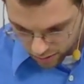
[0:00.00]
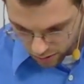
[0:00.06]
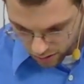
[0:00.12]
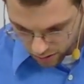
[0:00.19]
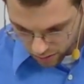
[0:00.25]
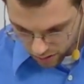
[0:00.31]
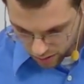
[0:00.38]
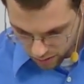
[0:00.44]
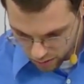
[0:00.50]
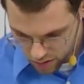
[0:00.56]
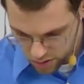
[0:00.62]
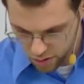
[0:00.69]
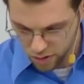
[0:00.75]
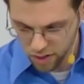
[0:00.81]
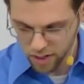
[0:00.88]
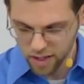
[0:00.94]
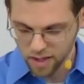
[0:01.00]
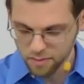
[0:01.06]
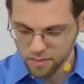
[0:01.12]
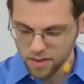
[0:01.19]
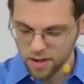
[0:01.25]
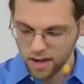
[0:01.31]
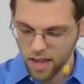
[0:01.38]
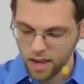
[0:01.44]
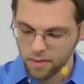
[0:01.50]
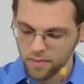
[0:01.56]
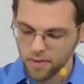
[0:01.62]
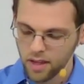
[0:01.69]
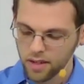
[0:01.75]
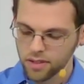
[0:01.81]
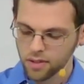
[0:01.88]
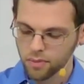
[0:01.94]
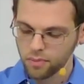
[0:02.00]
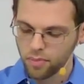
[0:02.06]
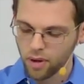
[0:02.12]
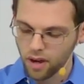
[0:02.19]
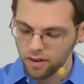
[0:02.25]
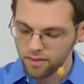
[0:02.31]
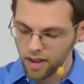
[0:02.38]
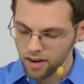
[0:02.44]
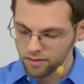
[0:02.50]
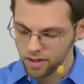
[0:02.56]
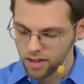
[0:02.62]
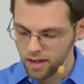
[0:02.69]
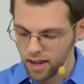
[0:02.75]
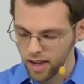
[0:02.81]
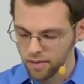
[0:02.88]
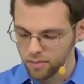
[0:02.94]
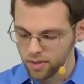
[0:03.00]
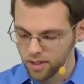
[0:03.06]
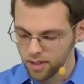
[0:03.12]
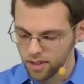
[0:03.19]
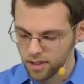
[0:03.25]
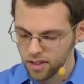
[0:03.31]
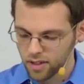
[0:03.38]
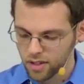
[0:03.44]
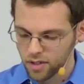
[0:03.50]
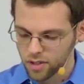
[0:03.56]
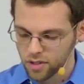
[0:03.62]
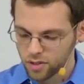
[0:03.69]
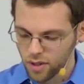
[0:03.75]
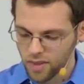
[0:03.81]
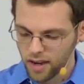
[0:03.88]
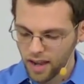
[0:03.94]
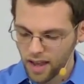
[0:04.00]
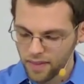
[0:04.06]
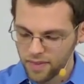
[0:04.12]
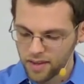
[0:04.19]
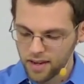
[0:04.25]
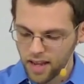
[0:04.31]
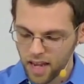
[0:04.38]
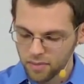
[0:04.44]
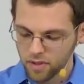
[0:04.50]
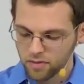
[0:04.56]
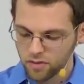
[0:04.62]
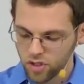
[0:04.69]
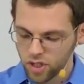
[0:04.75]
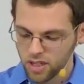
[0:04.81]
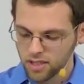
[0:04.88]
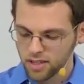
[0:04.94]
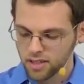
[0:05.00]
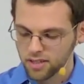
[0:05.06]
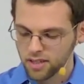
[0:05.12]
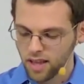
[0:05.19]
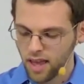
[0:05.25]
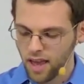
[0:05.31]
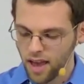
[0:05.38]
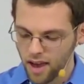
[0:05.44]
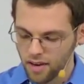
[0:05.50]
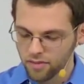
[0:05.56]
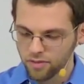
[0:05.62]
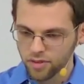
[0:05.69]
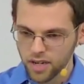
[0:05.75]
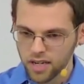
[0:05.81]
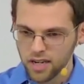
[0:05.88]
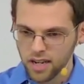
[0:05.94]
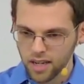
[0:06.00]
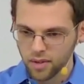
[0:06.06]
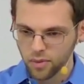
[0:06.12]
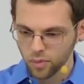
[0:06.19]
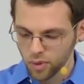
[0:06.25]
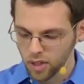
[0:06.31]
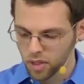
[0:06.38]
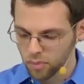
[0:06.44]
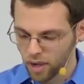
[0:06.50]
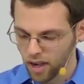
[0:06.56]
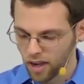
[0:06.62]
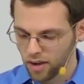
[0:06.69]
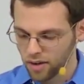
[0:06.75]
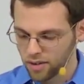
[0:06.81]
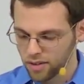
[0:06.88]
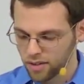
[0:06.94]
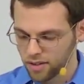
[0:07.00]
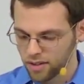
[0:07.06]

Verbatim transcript: pardon me, bestowed on him the name that is above every name, so that at the name of Jesus every knee will bow